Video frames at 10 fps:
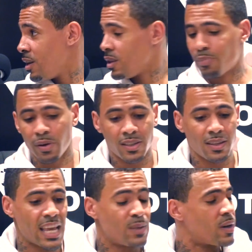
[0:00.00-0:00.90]
The person
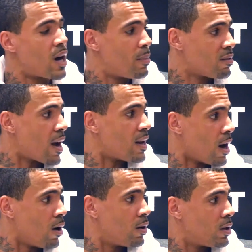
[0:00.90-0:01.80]
that he's becoming right
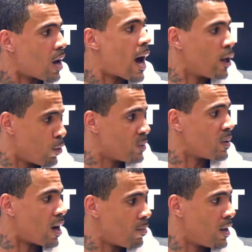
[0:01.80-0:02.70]
now, that I know he's
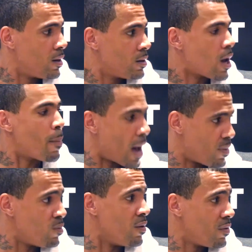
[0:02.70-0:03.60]
becoming, I'm
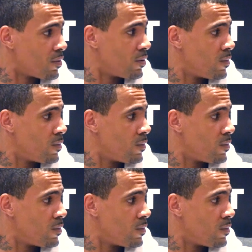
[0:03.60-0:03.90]
happy with.